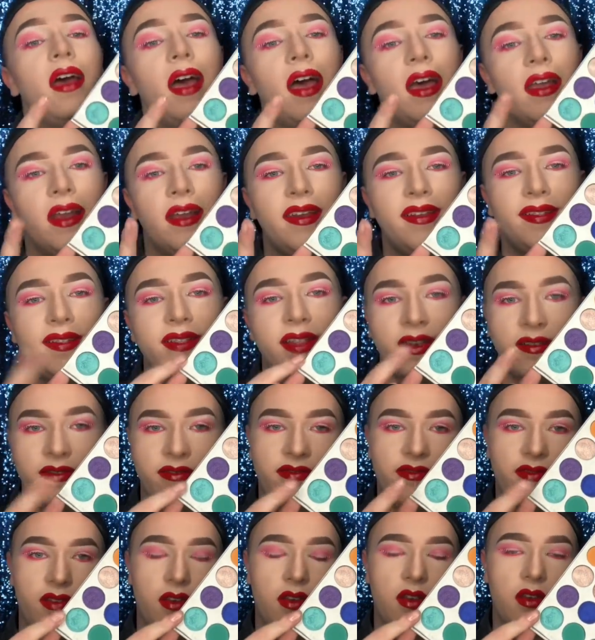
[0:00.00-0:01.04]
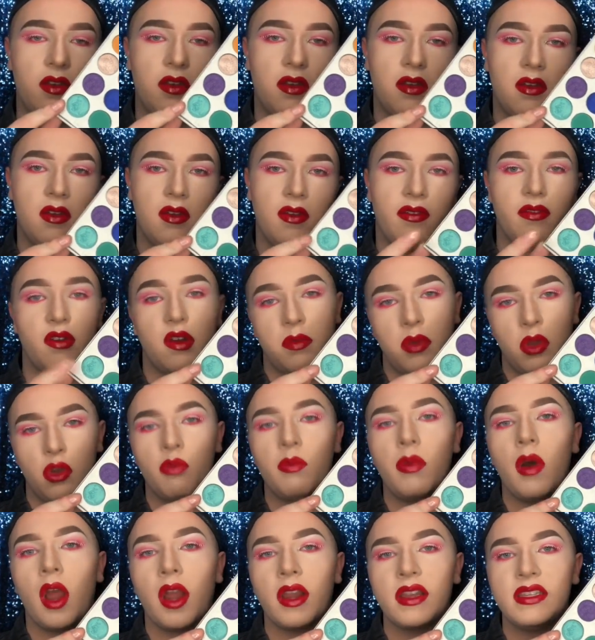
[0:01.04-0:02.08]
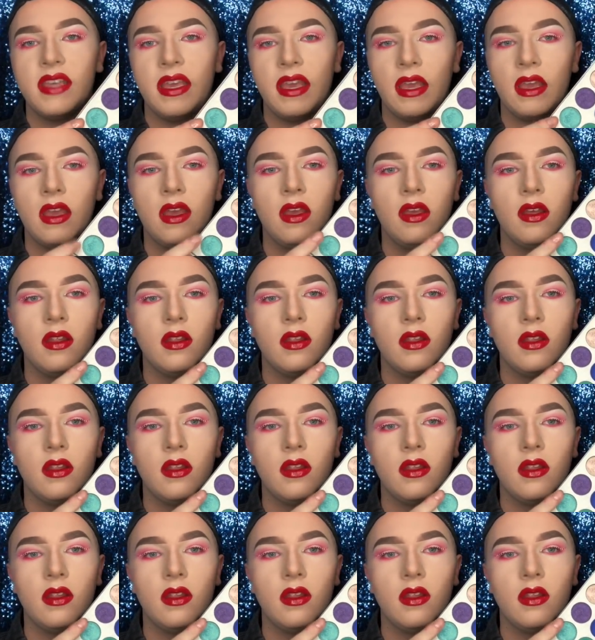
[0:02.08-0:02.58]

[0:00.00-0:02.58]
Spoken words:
And I live for Pool Party.